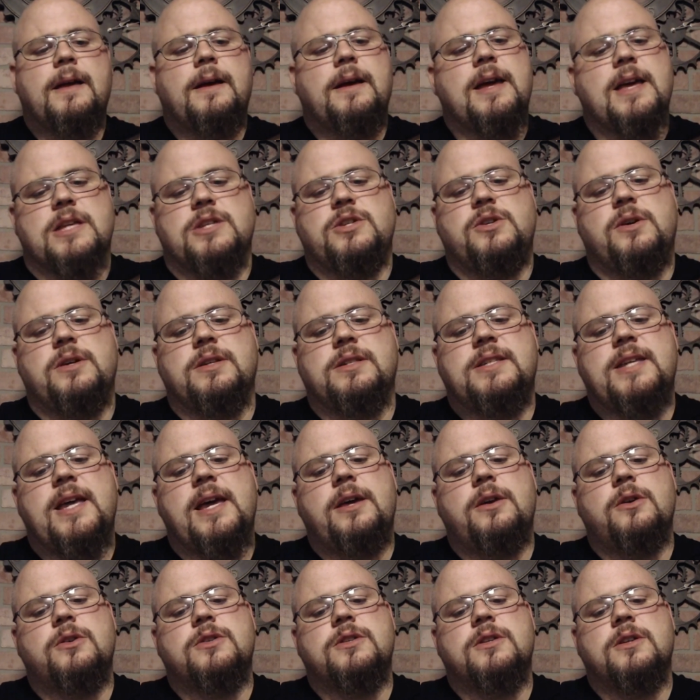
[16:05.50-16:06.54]
is you can
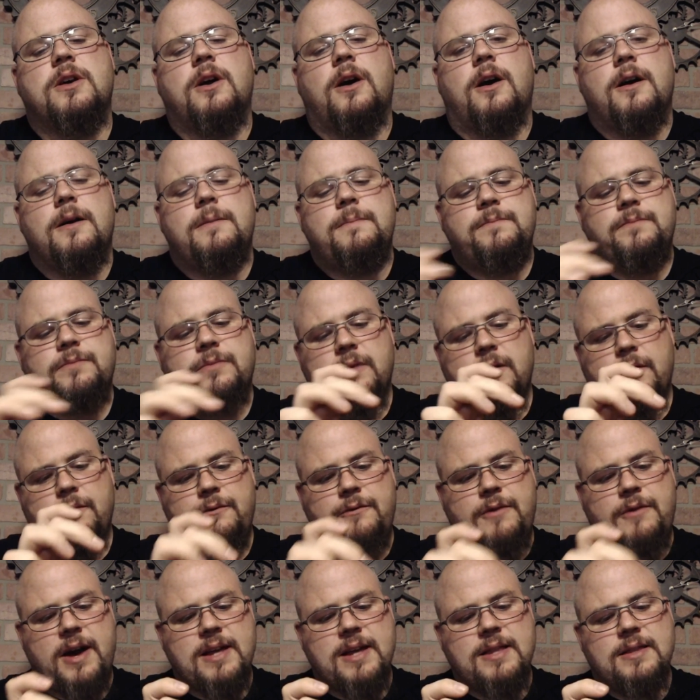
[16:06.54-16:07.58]
take your cigar,
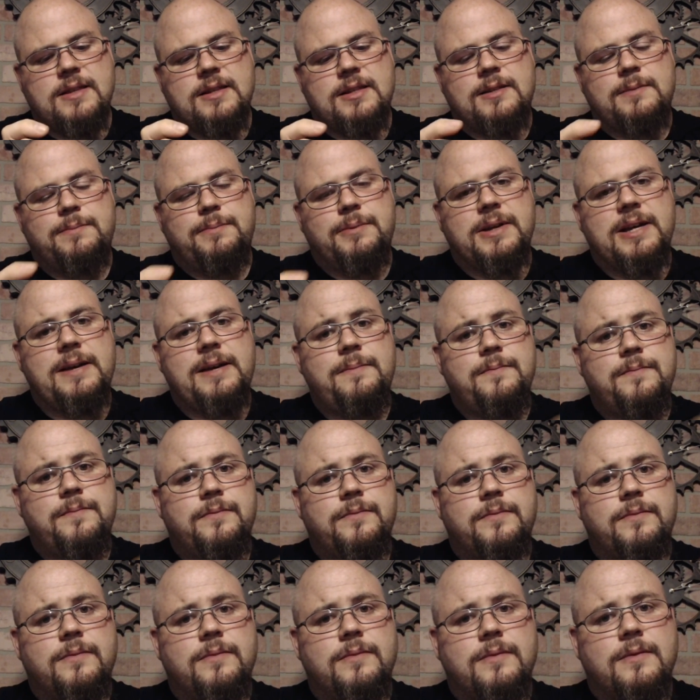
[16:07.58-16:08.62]
find the split,
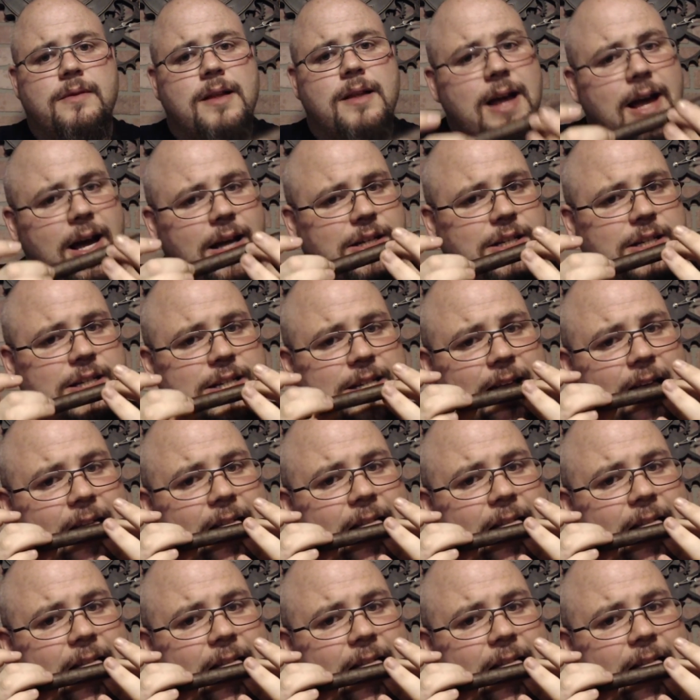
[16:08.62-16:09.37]
and just